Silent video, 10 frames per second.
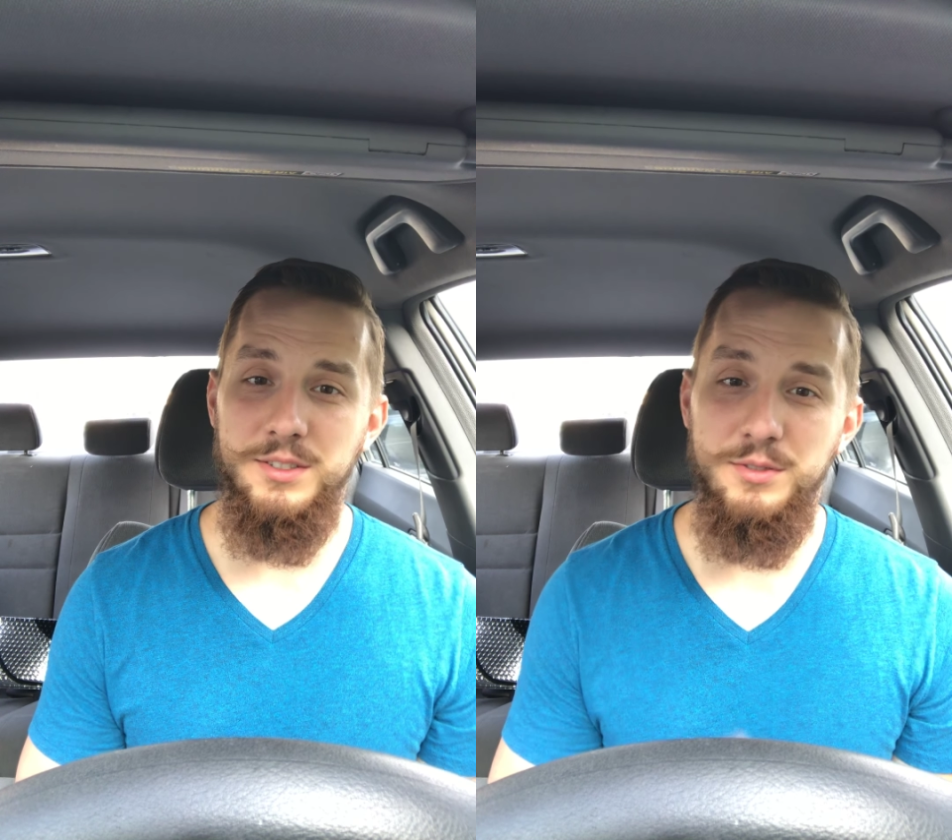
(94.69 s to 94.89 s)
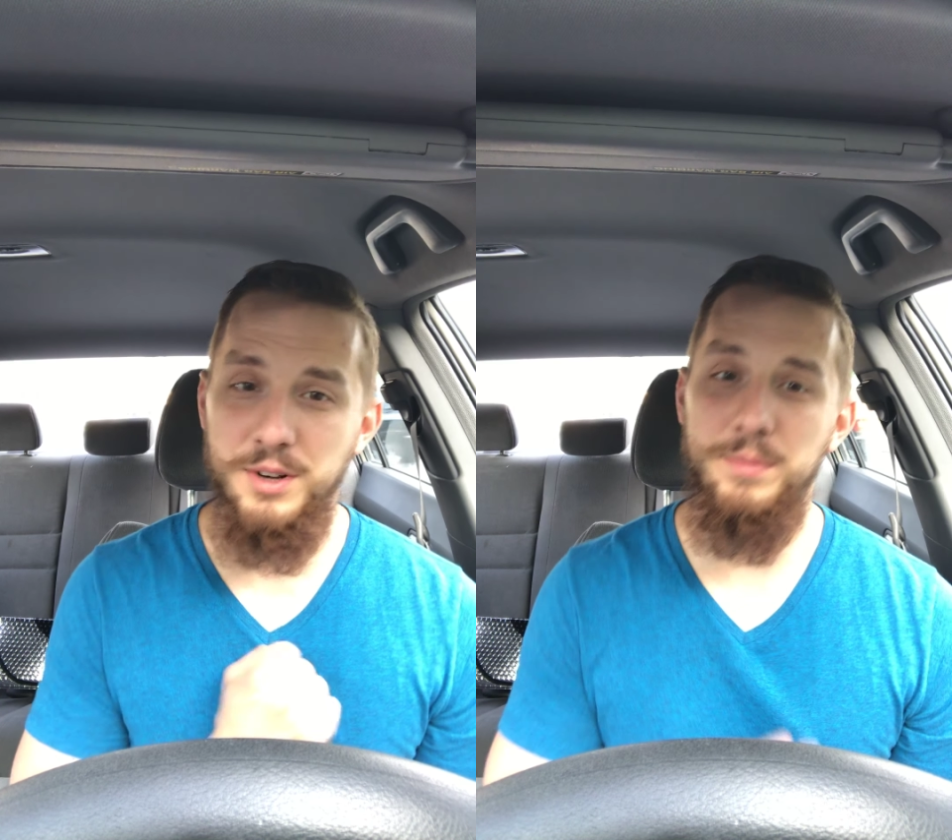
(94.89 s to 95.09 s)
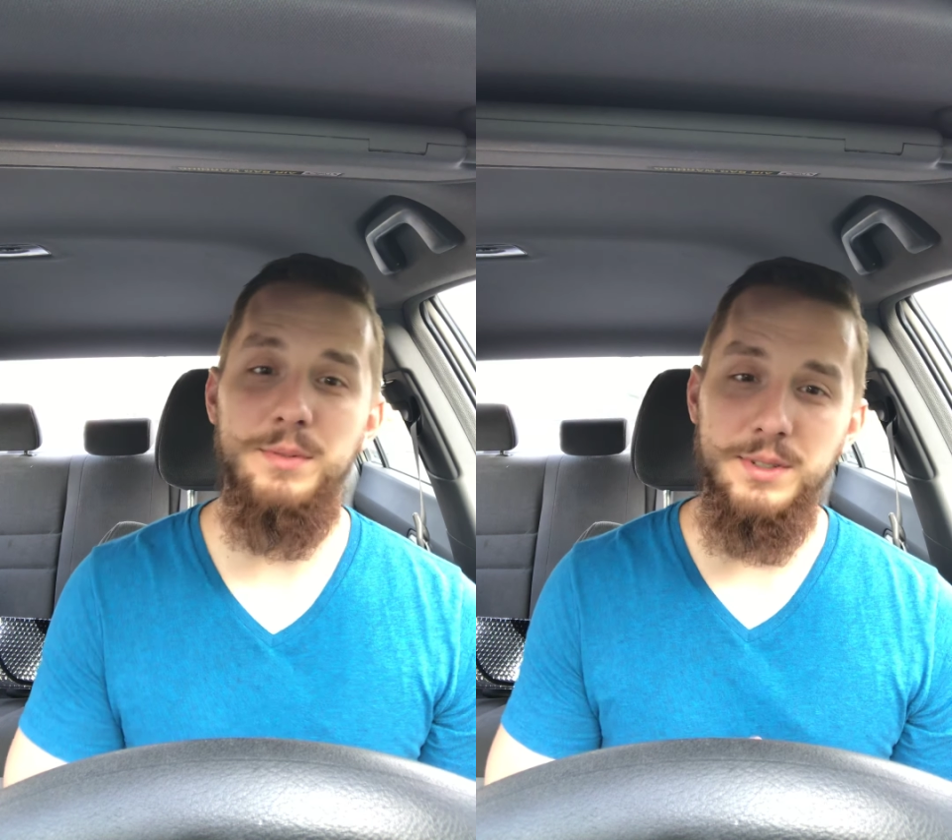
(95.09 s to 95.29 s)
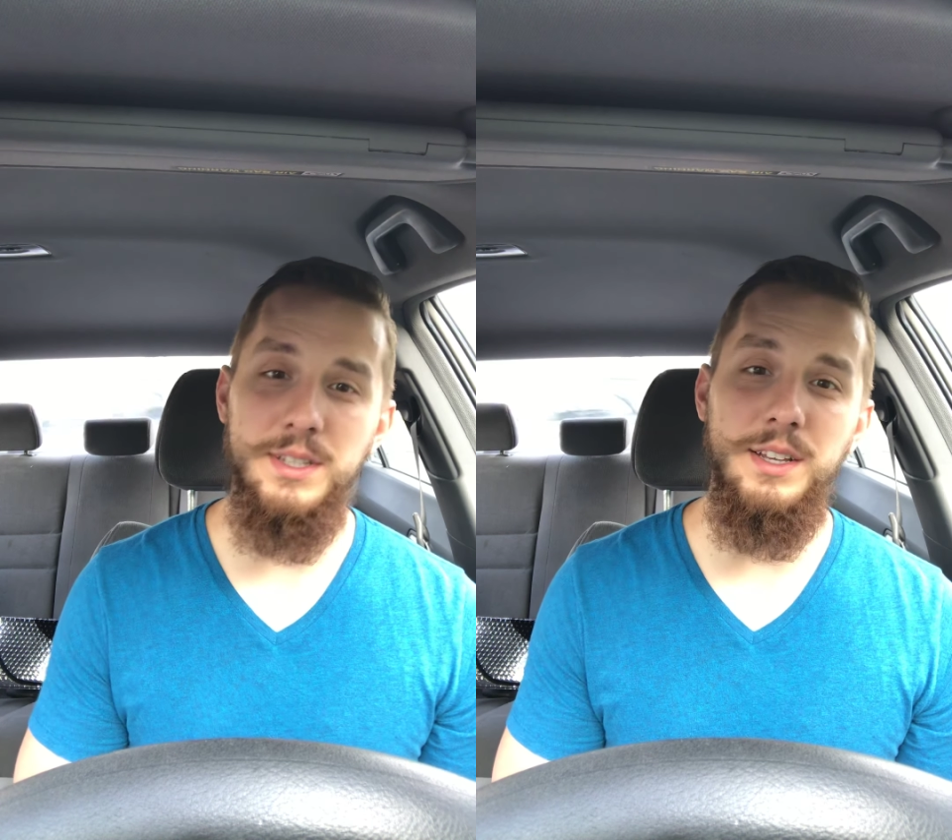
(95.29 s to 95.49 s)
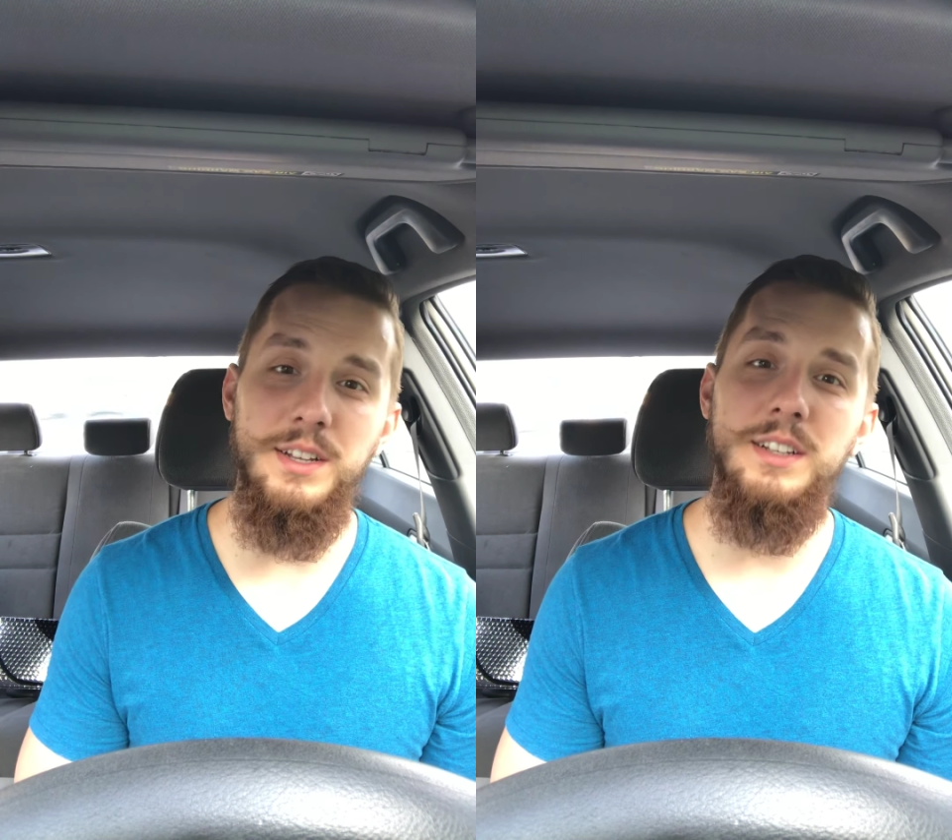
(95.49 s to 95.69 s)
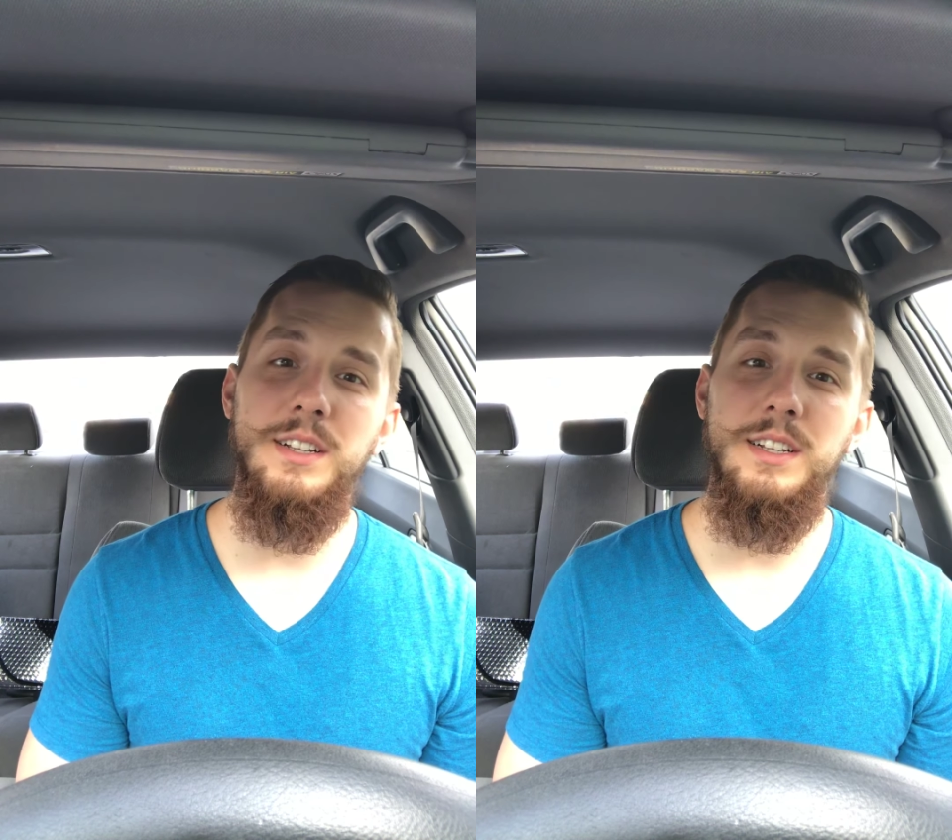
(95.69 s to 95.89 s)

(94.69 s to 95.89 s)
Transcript: gripped with guilt.